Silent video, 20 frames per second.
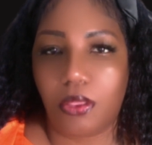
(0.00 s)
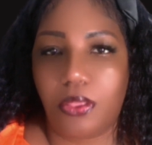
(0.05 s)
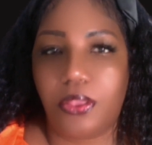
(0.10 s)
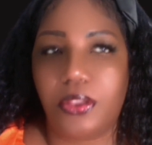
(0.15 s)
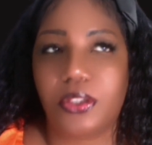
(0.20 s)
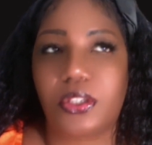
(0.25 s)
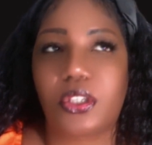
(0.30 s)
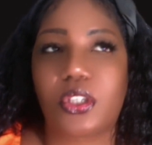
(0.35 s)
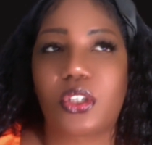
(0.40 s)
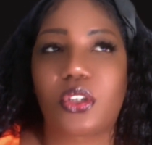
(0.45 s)

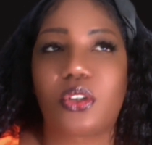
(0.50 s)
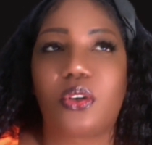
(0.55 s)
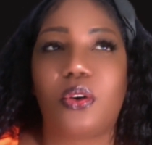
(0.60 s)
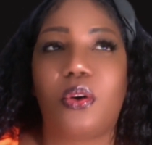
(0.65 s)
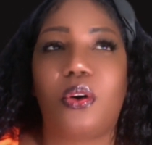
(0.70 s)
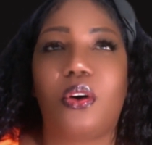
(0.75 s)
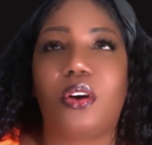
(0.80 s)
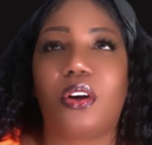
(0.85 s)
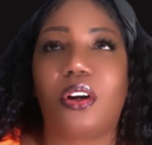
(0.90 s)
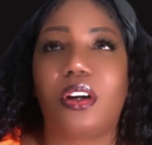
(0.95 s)
The
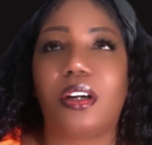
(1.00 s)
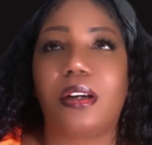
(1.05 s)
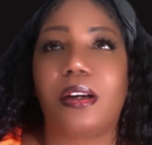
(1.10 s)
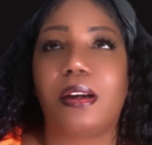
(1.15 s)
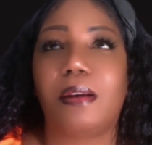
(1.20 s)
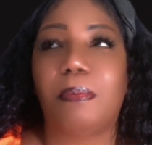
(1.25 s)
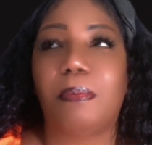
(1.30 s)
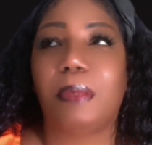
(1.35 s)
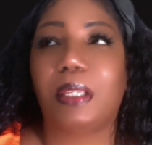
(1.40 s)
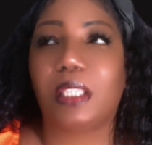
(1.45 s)
score
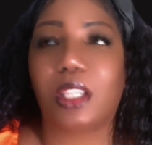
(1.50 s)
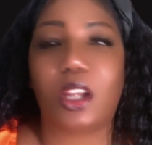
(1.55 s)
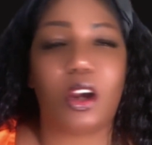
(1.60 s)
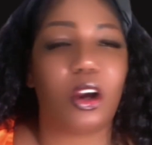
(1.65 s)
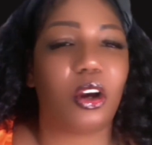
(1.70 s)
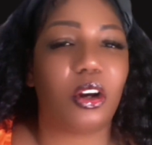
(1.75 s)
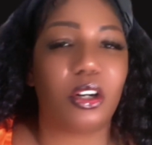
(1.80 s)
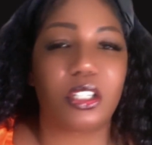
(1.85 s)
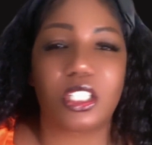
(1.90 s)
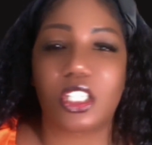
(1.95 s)

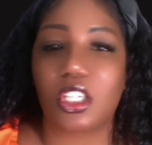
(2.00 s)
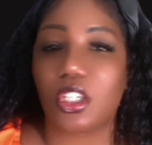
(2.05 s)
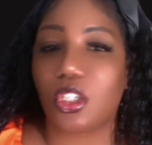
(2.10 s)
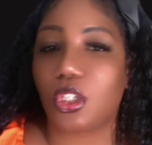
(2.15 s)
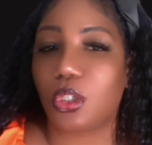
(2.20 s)
belonged